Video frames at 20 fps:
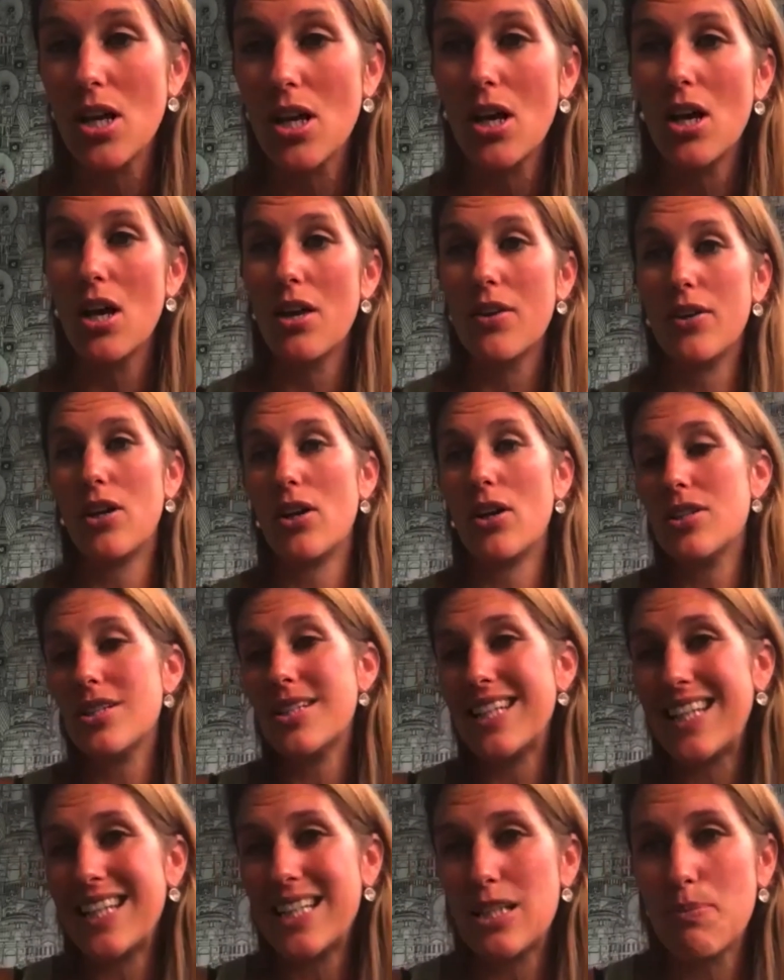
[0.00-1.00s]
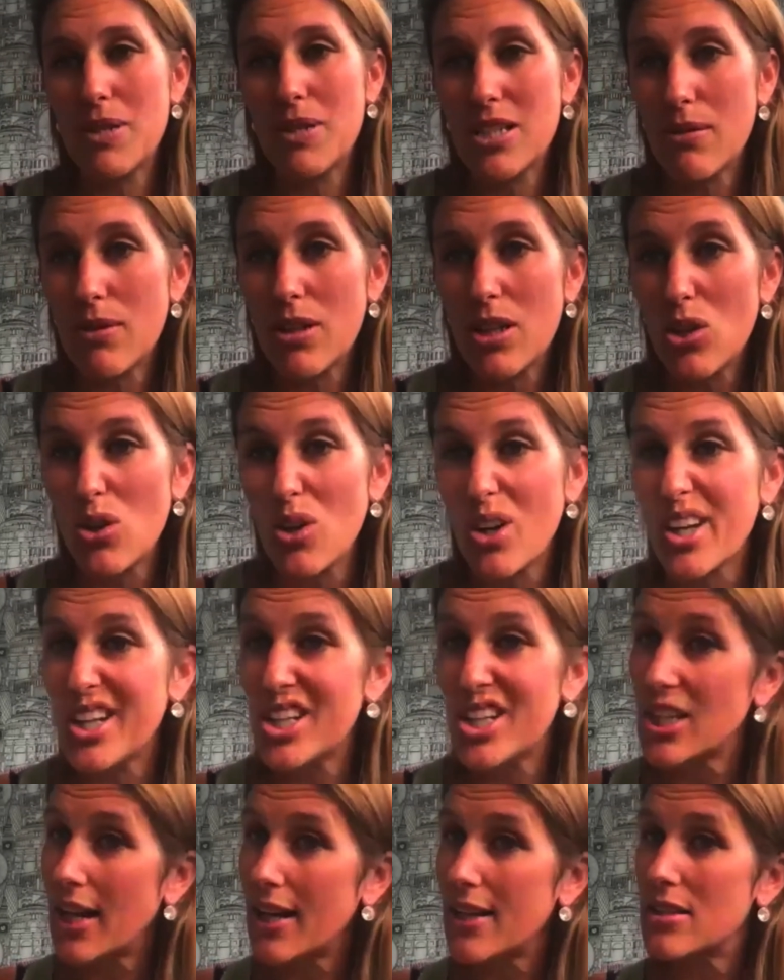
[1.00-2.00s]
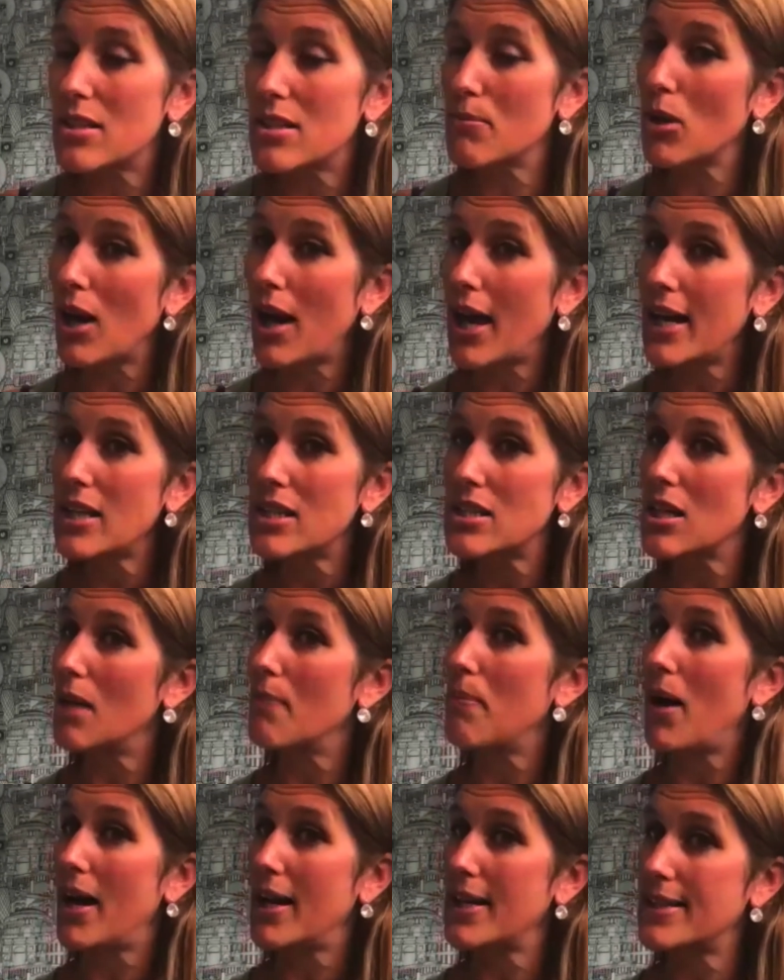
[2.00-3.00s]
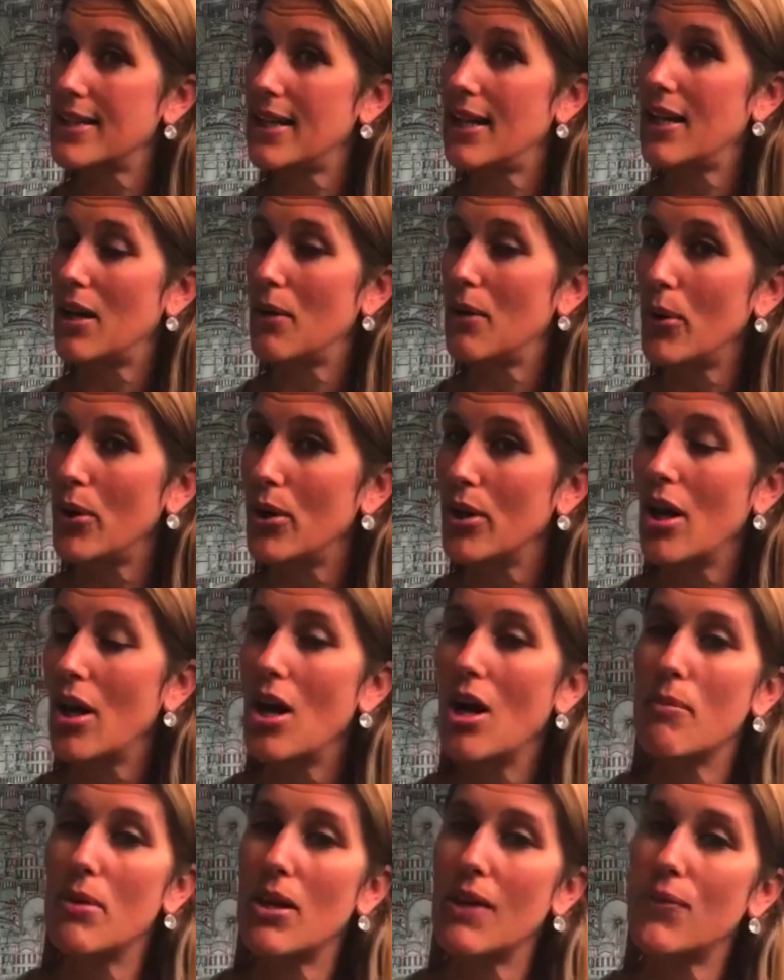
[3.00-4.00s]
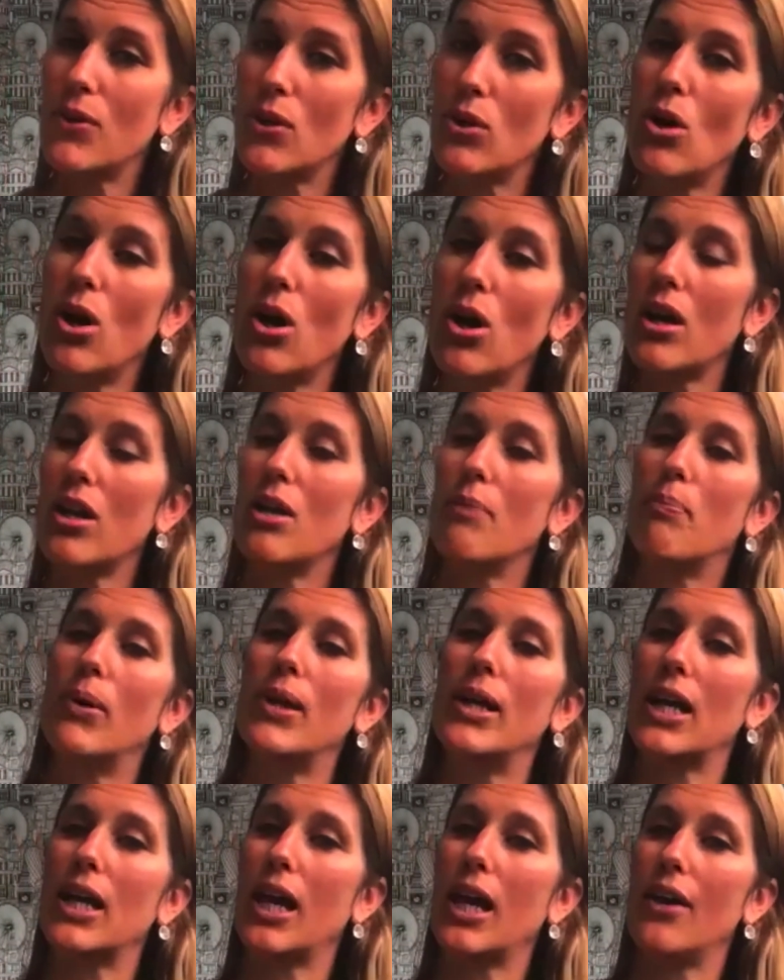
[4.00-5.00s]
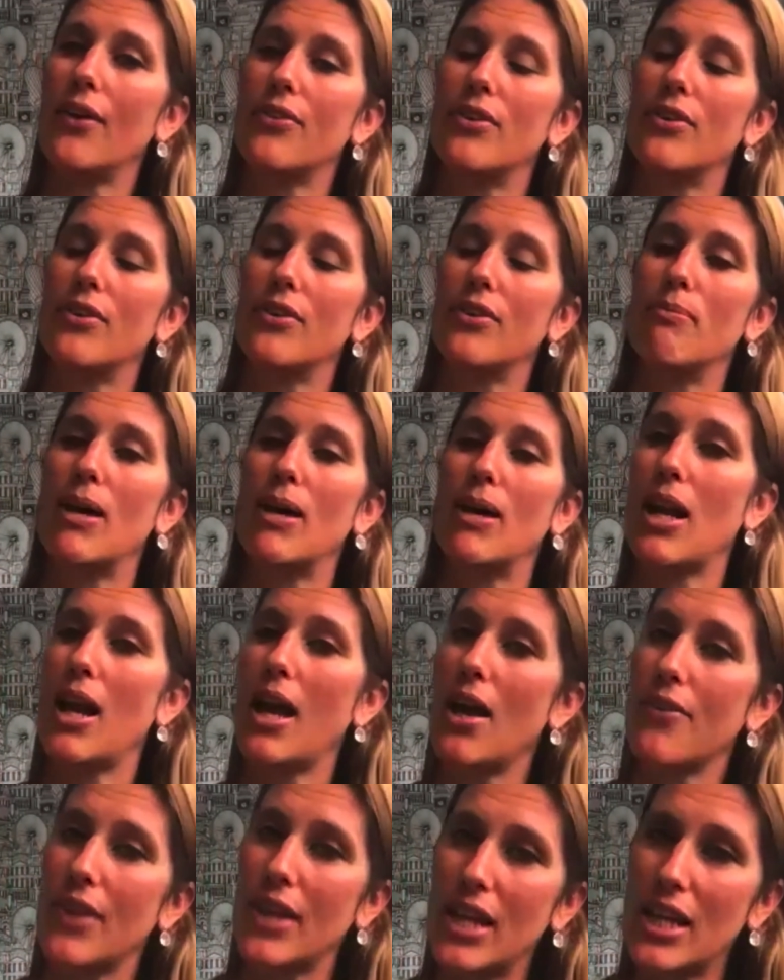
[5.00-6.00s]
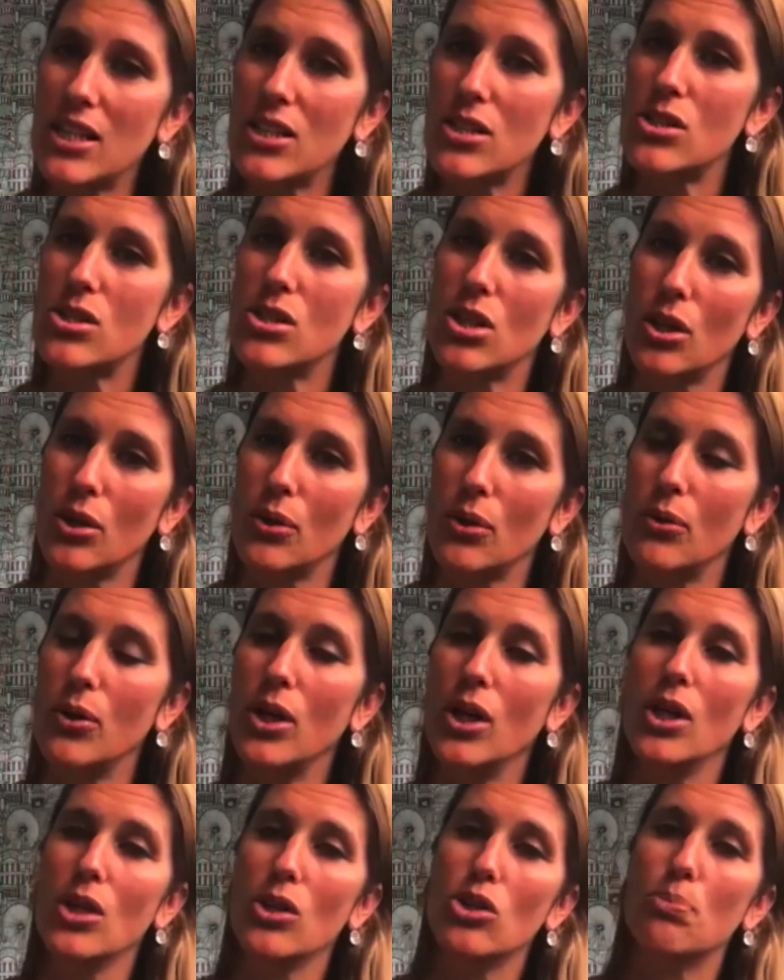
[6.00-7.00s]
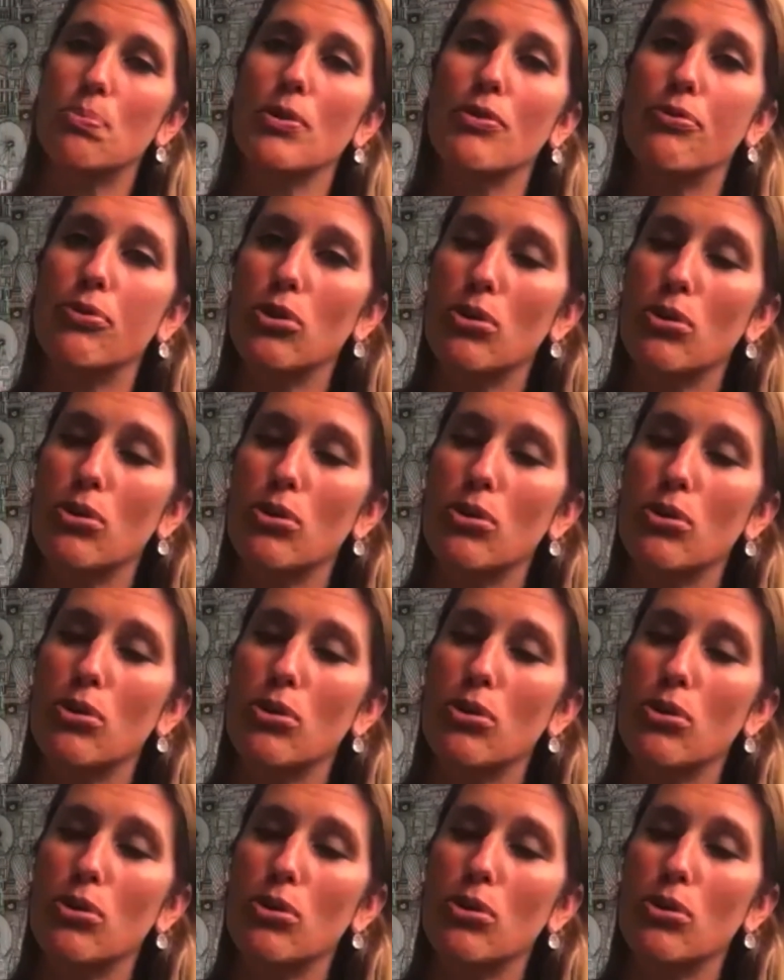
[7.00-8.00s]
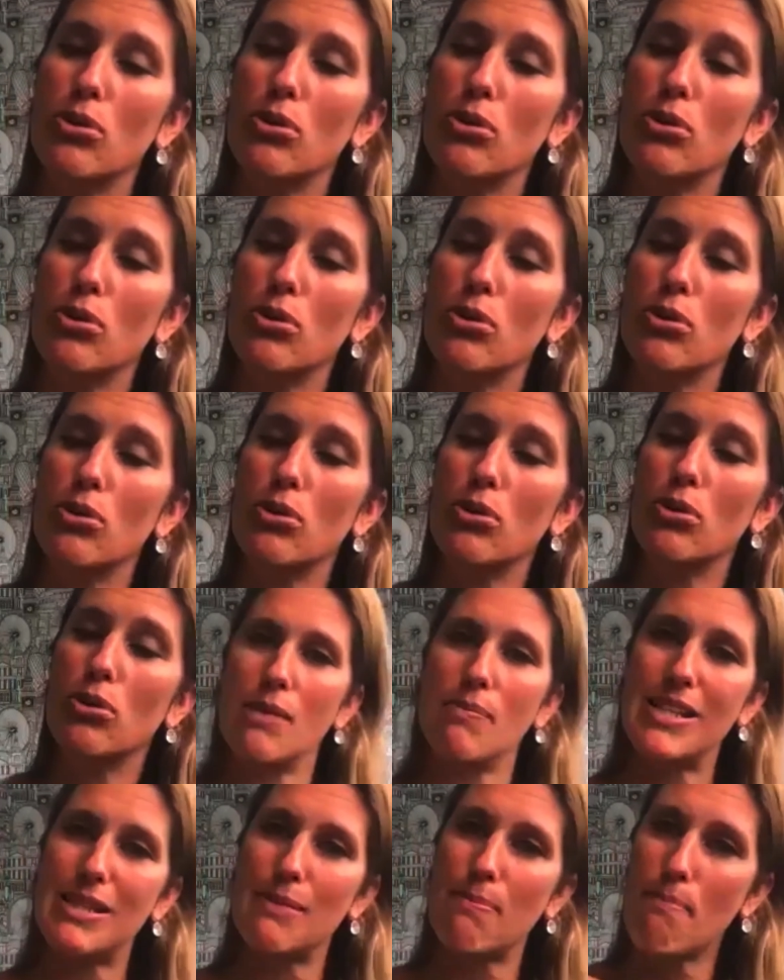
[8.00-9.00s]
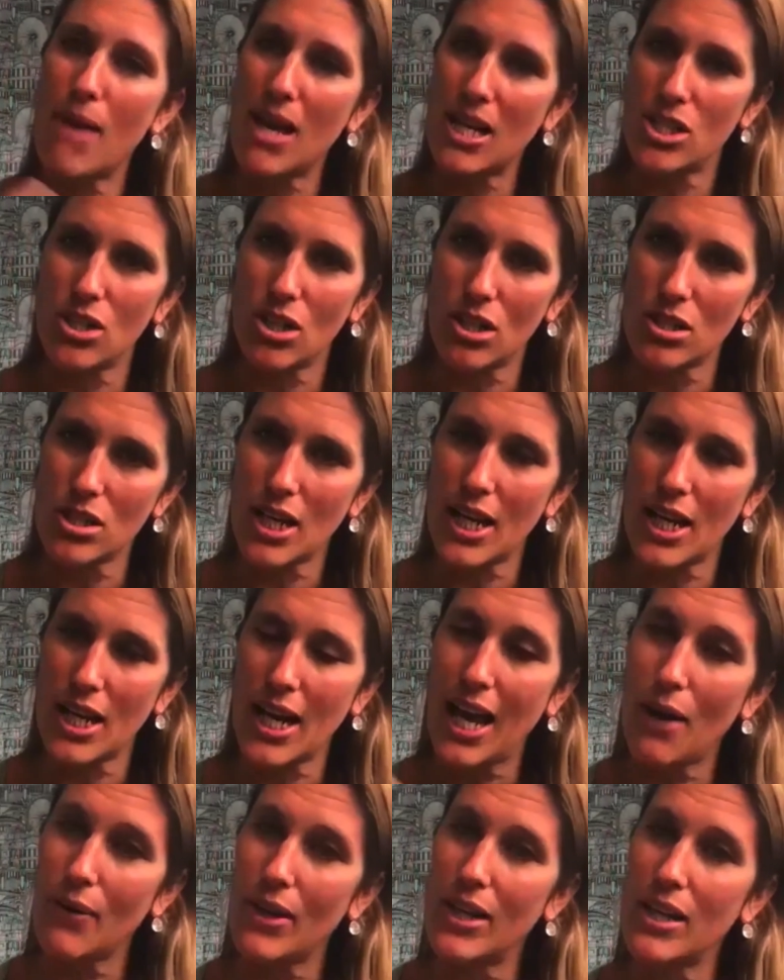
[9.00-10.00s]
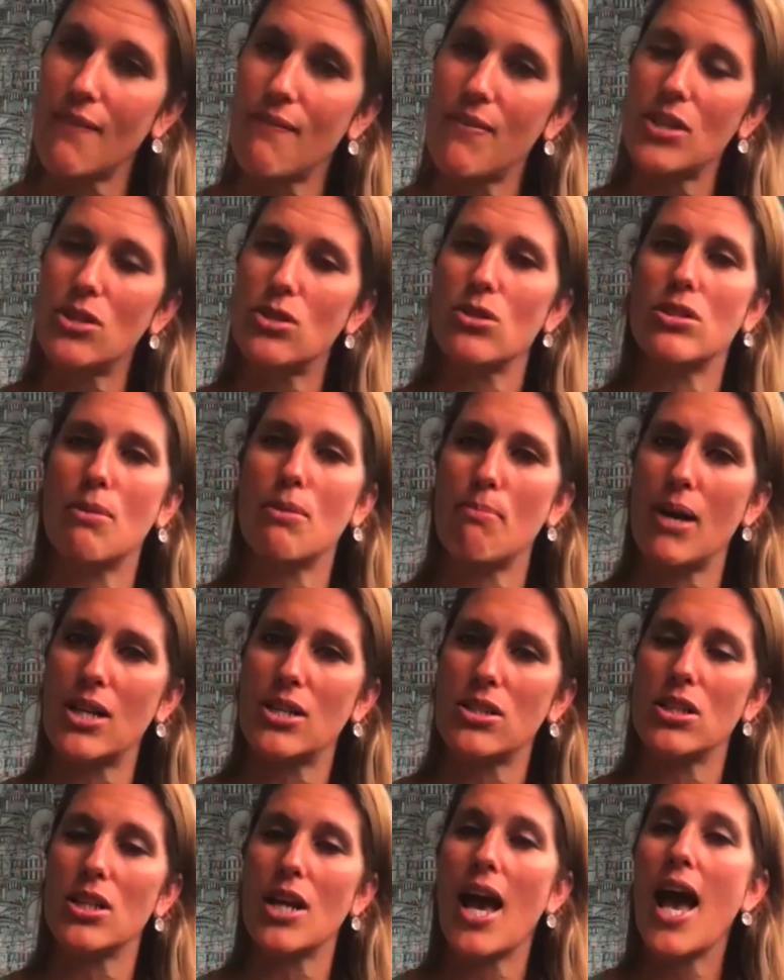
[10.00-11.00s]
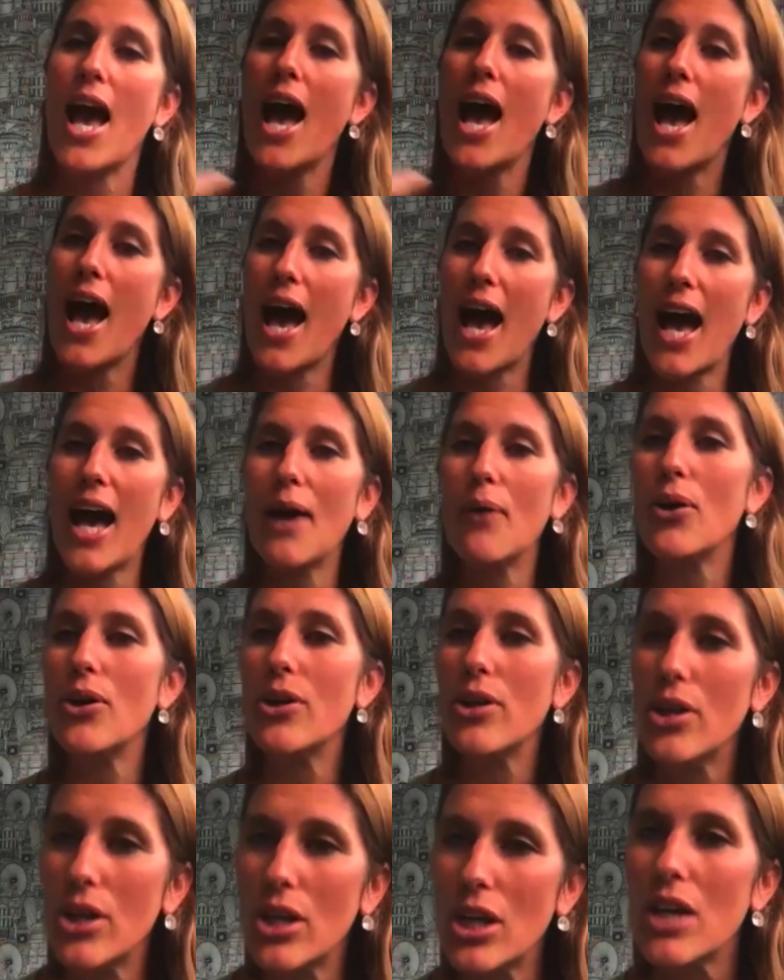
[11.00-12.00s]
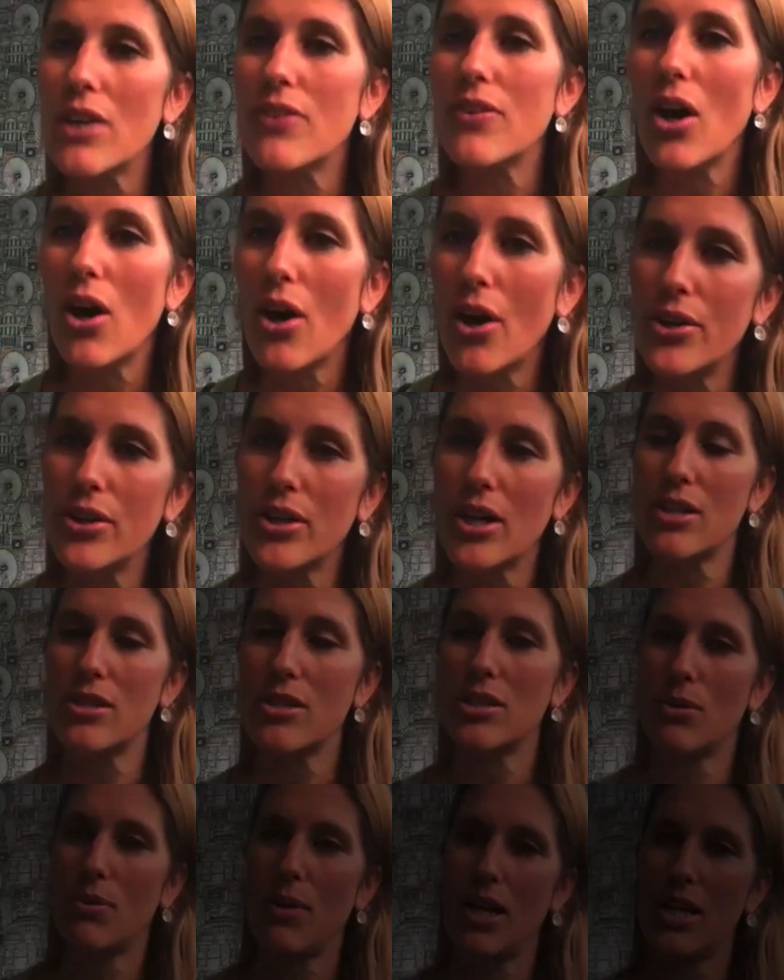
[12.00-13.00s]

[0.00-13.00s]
it doesn't need to be something that you're going to challenge them on later, but ideally it would. But if you're not going to bring health and mental health into your performance management and how the system is measured and how individuals are measured, how on earth are you going to create